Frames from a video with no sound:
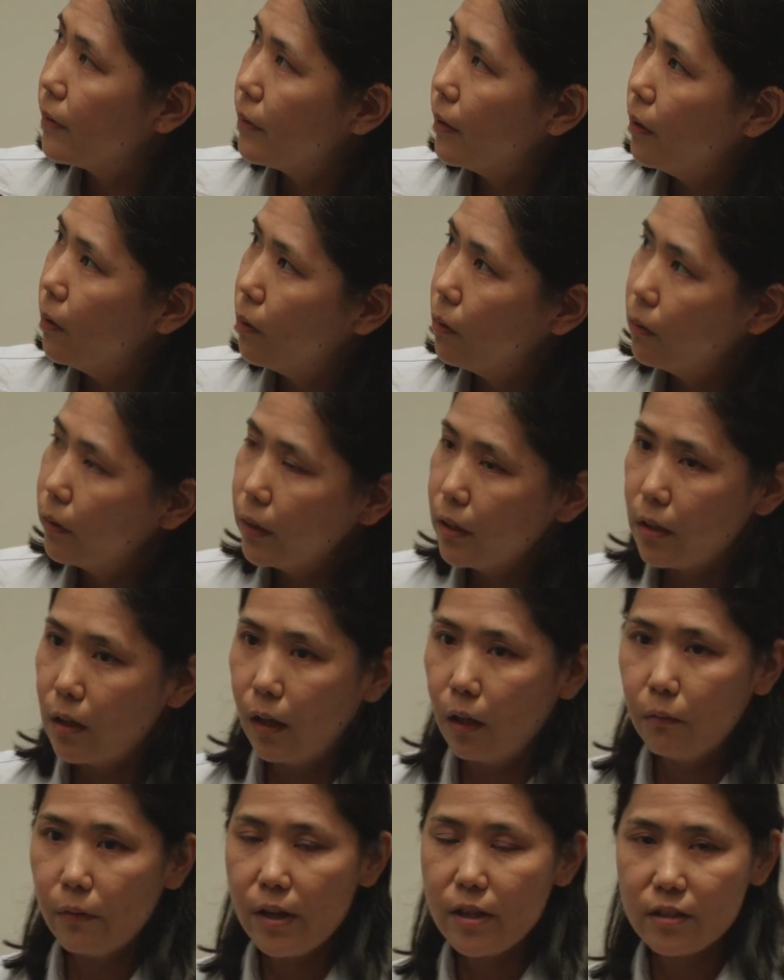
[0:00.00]
So, you
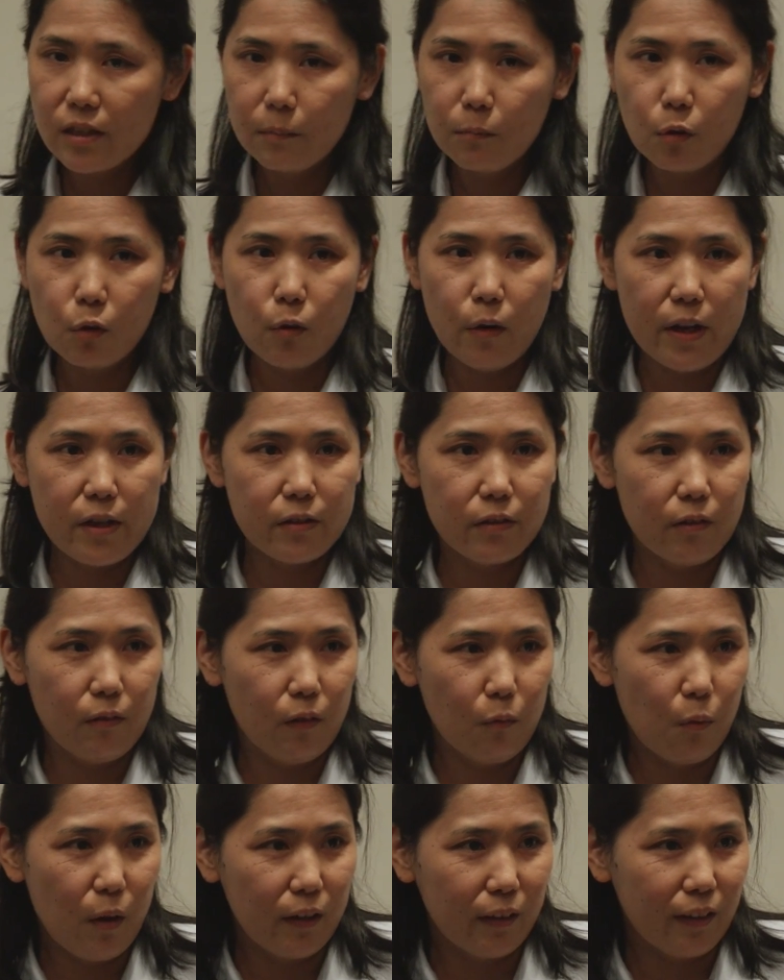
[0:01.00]
know, a reasonable
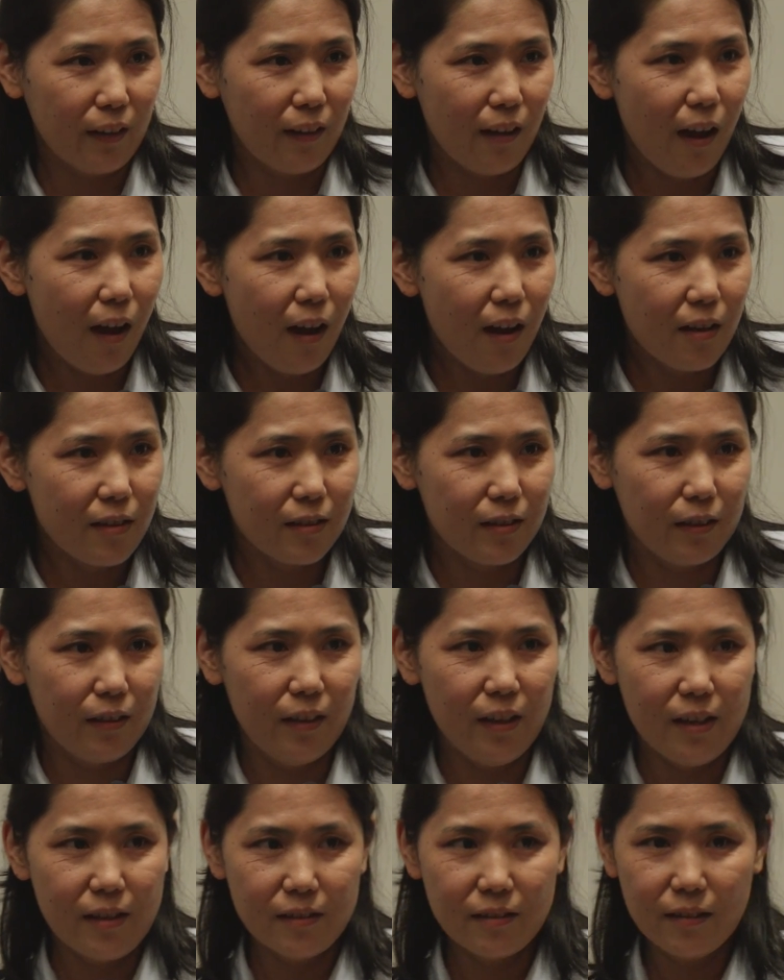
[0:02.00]
question one can
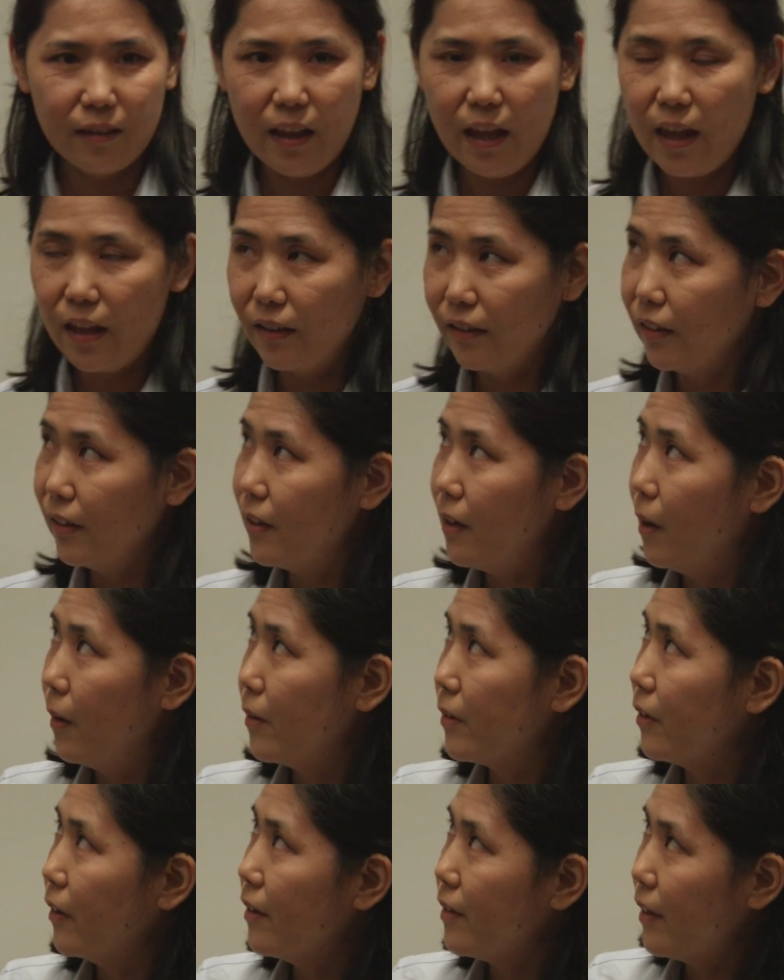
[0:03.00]
ask is then, you
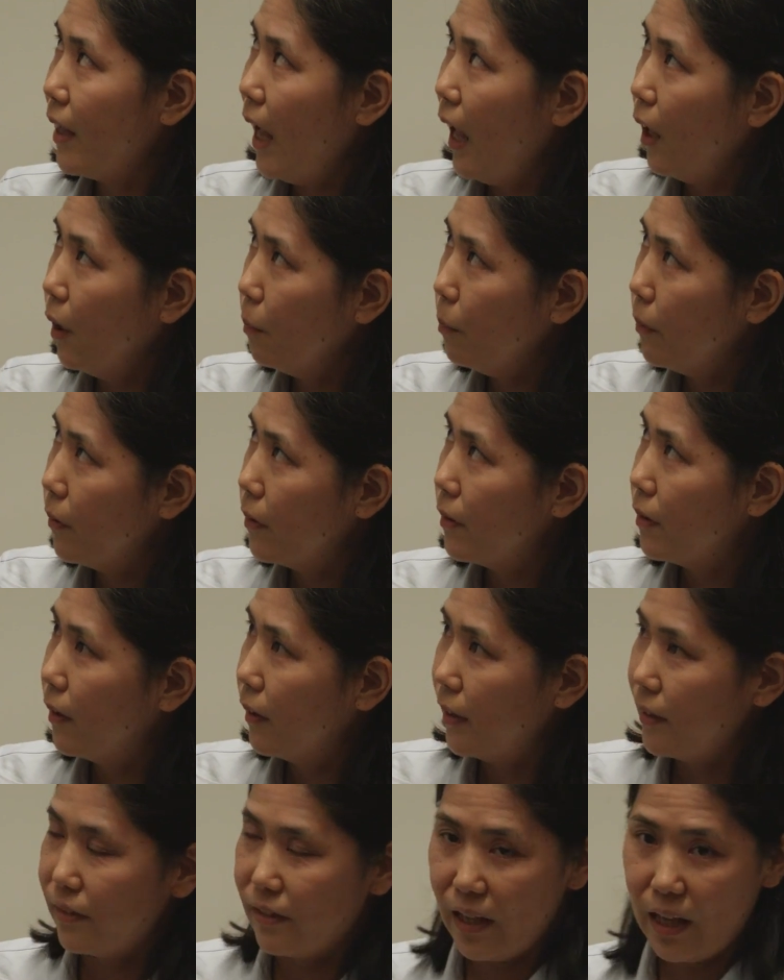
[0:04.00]
know, so is the output
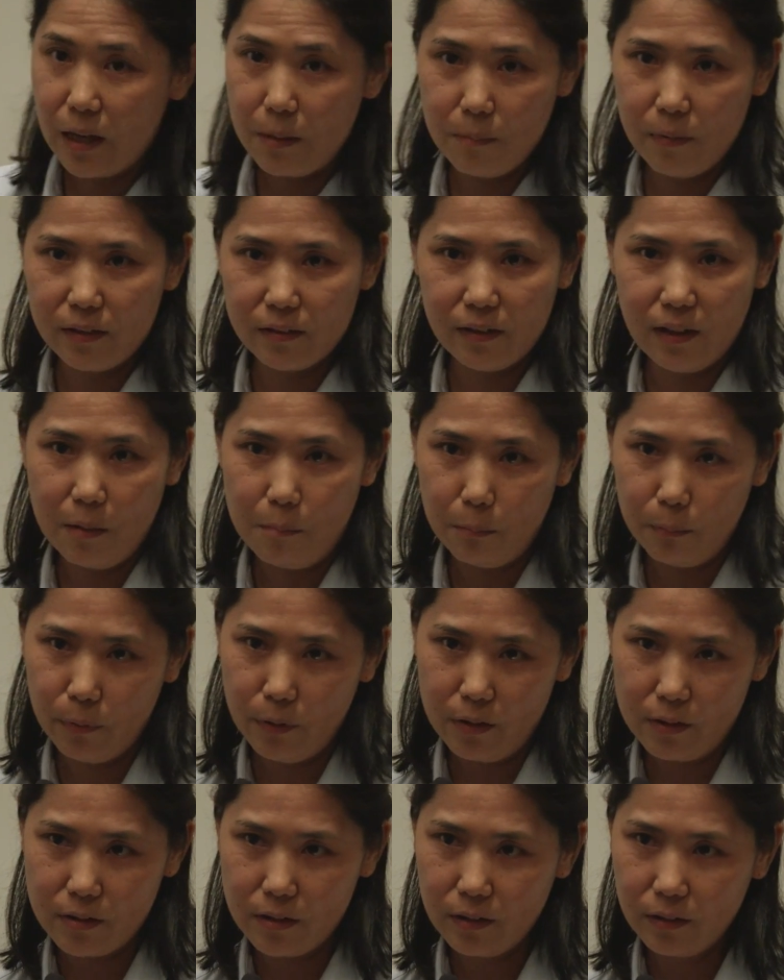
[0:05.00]
the same as the
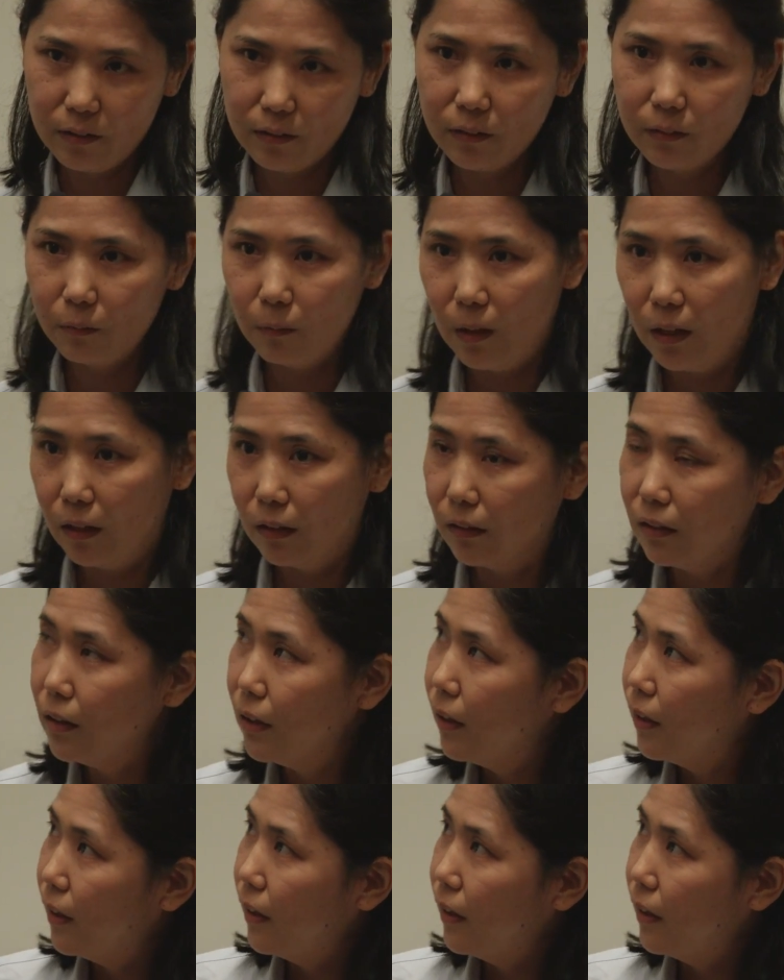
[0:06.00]
input? Well,